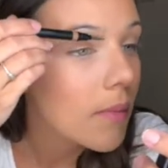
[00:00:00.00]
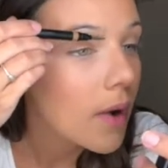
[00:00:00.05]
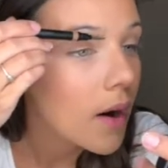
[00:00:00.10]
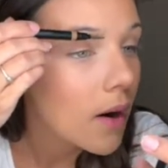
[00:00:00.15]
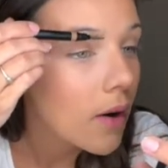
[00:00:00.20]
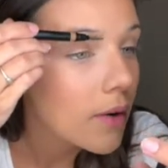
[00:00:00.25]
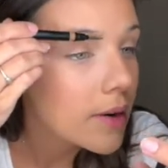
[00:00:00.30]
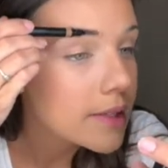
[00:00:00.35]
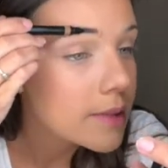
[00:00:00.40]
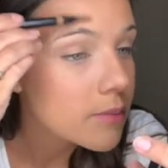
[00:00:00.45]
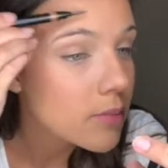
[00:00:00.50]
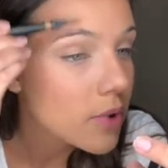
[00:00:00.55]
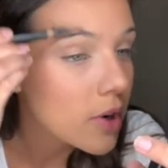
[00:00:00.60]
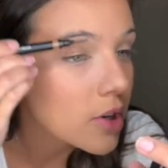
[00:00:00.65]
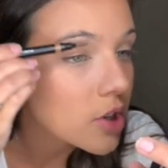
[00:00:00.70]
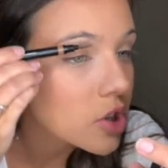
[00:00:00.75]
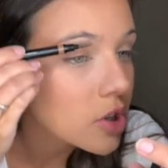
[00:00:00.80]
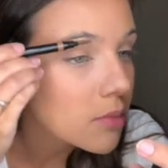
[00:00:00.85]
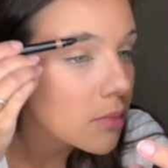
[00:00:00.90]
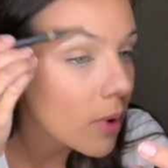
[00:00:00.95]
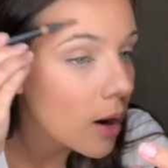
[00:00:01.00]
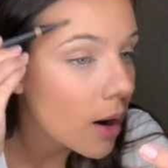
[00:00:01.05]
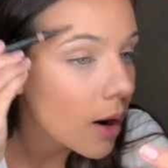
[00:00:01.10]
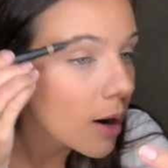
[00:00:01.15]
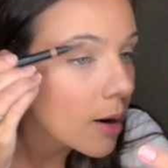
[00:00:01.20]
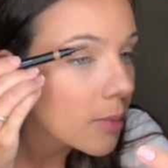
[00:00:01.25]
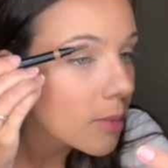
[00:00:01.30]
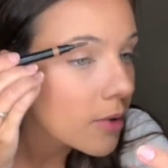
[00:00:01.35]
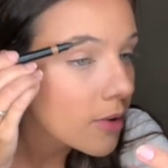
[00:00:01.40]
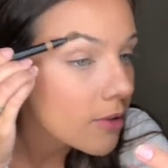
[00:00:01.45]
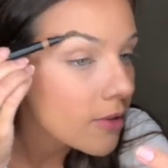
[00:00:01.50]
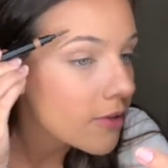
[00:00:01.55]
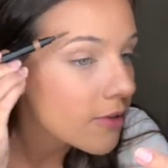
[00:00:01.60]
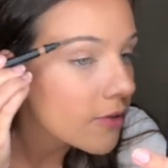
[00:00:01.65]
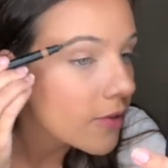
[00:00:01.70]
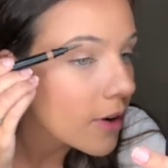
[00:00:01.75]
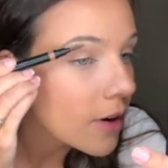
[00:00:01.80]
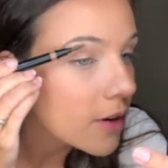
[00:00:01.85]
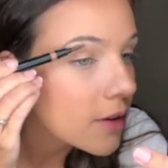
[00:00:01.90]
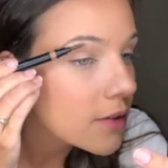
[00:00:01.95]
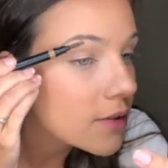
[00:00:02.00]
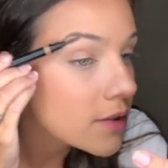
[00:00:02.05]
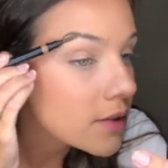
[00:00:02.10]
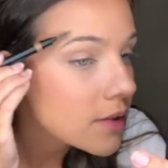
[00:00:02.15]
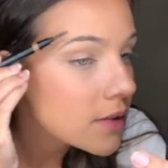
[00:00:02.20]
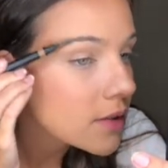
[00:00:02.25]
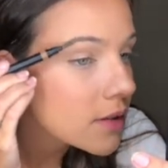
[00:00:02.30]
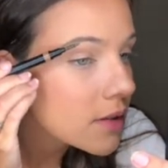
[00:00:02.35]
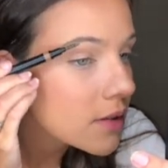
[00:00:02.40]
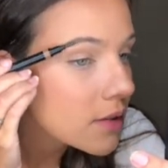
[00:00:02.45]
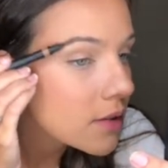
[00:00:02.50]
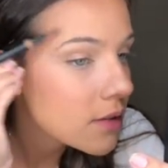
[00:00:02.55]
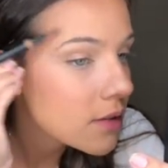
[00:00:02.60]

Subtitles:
Always brush them up first.